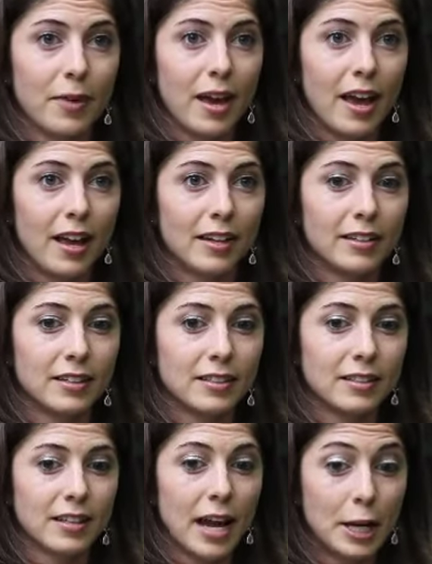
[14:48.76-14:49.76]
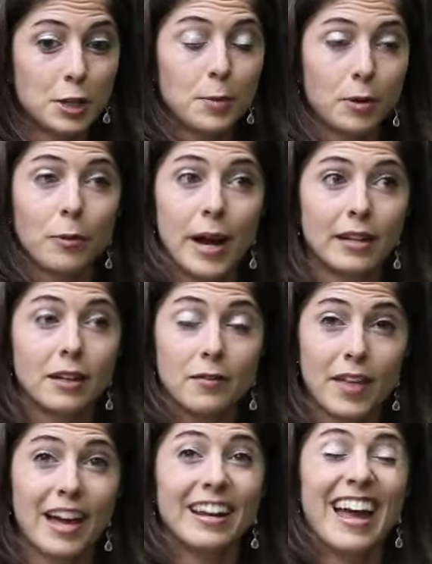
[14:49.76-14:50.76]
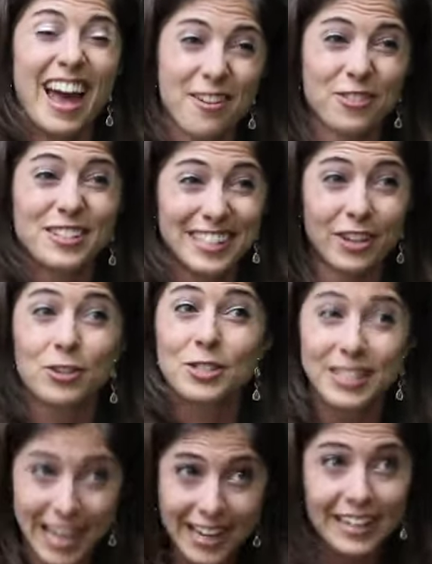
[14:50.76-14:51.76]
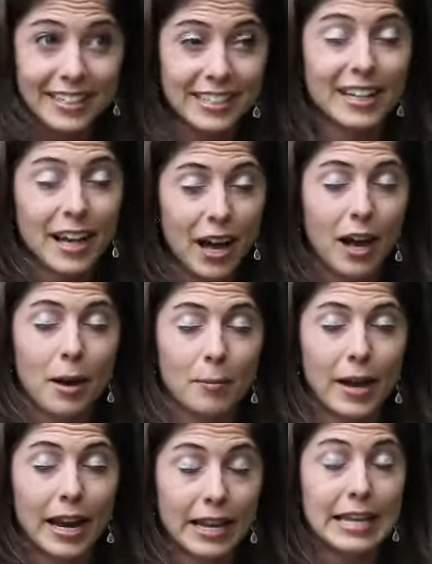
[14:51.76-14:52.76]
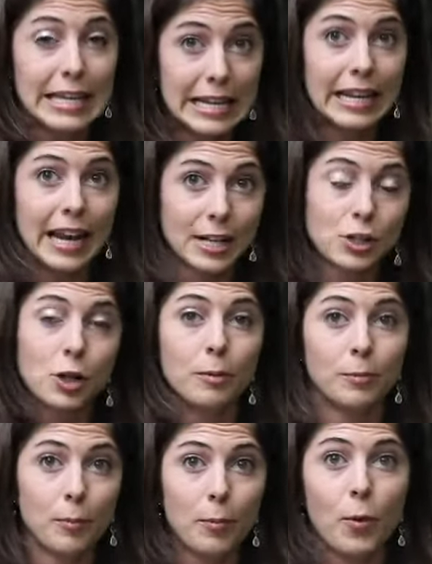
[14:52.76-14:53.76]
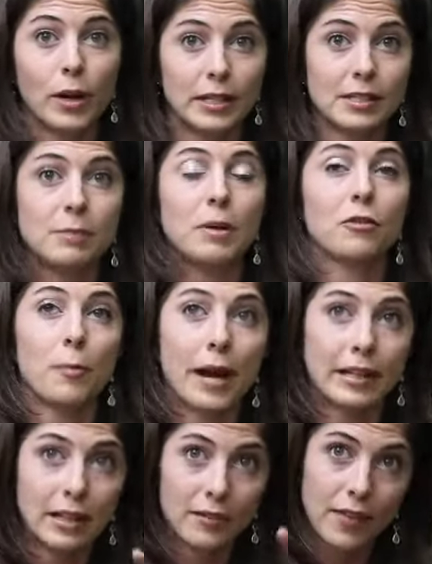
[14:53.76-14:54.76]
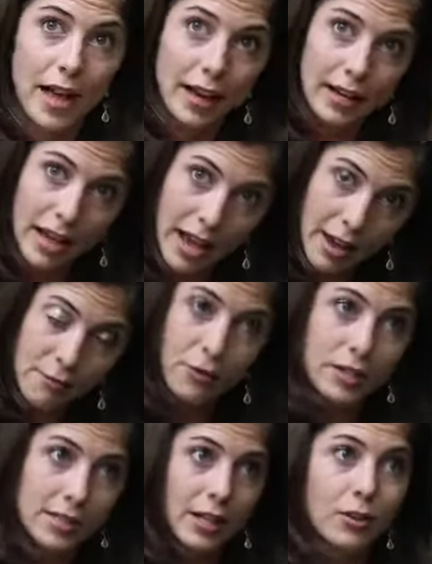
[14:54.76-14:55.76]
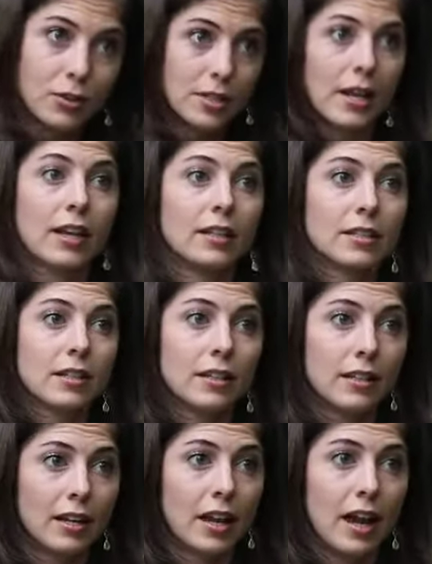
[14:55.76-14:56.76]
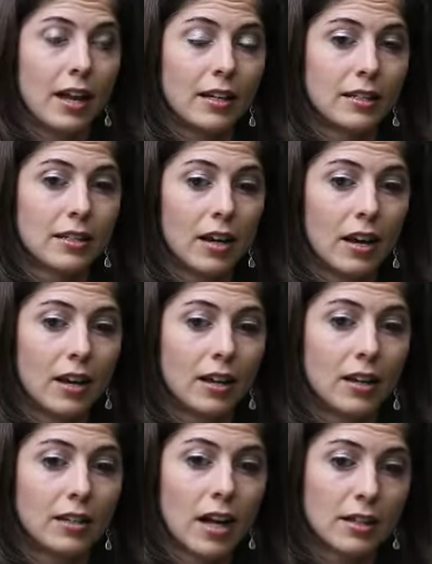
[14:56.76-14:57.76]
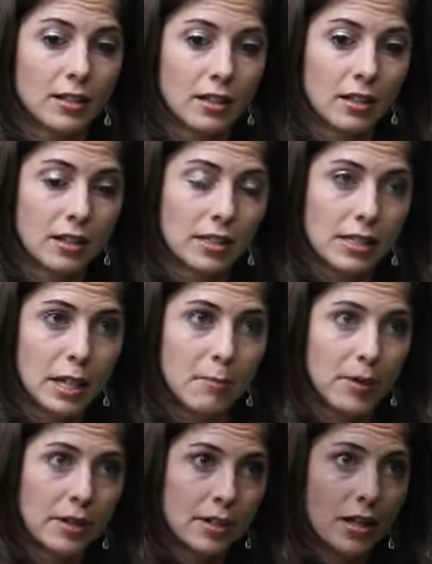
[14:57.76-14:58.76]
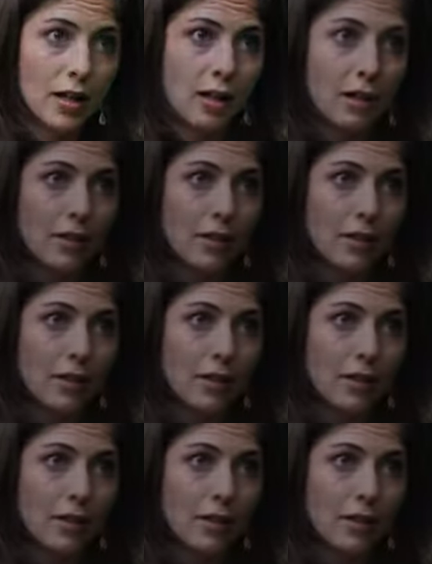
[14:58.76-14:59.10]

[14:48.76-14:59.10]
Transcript: And I need to be reminded of that every single second, and need it at certain points to be reminded of that every single second, and not to slip into